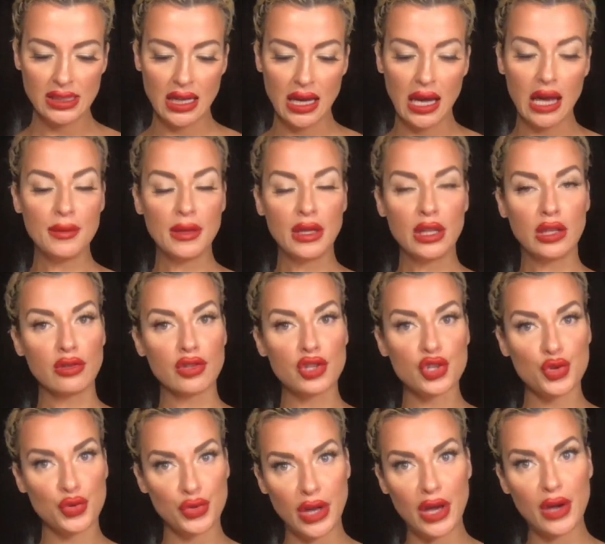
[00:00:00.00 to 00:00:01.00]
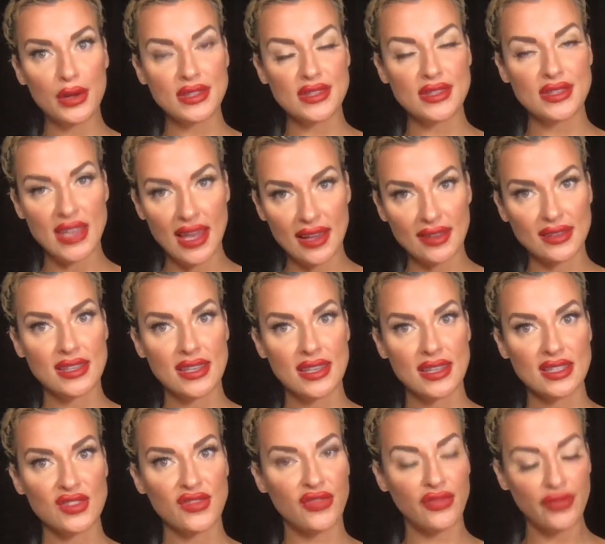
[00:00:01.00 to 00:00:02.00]
I mean, Trudeau is sexy
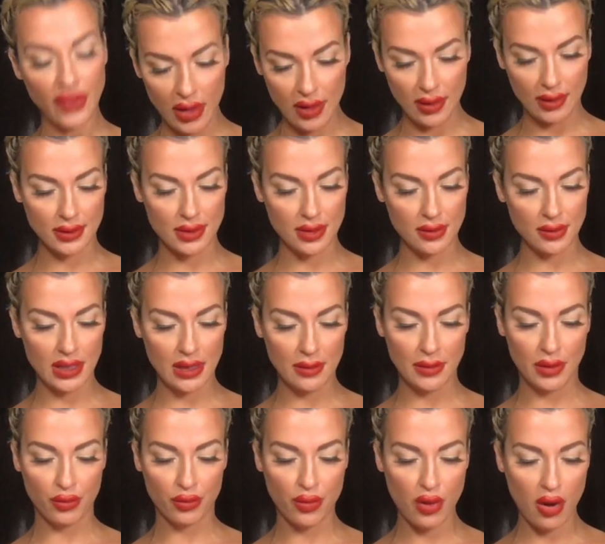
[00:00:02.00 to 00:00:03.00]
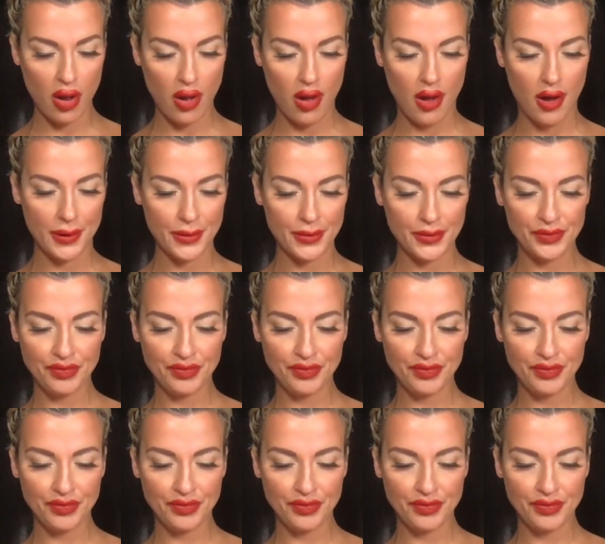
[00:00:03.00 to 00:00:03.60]
as fuck. Don't get me wrong.